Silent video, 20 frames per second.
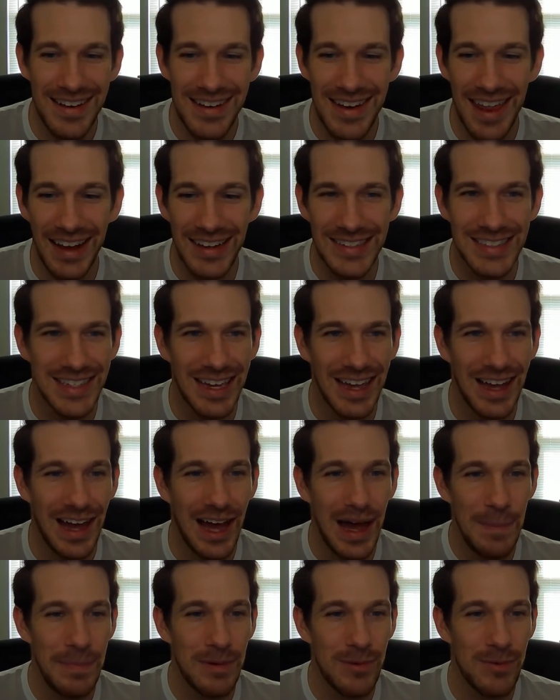next
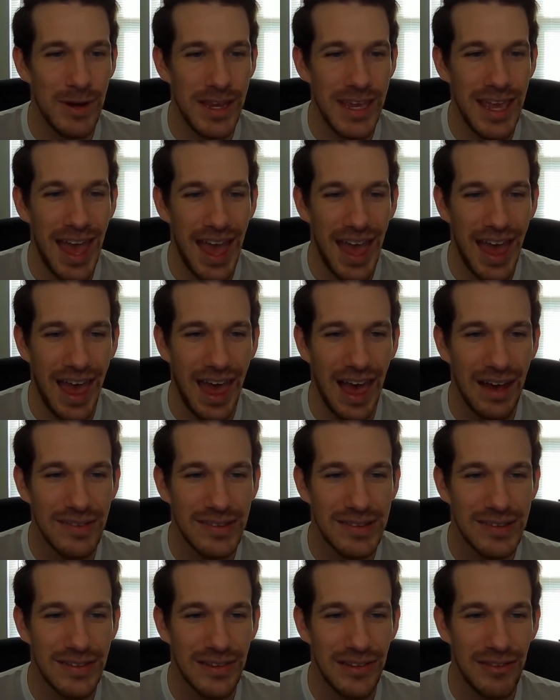up we
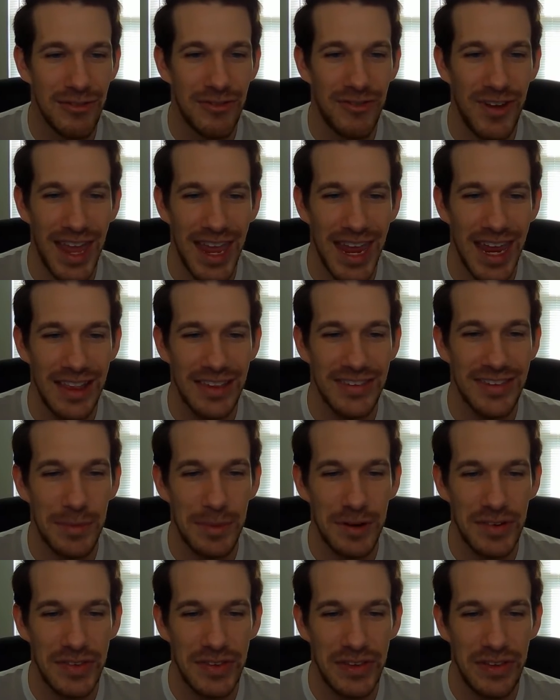have Sylvain,
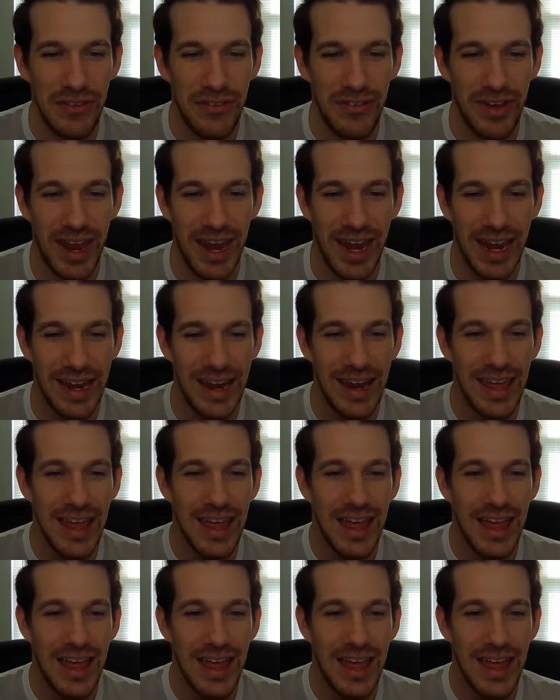Summer Sylvain.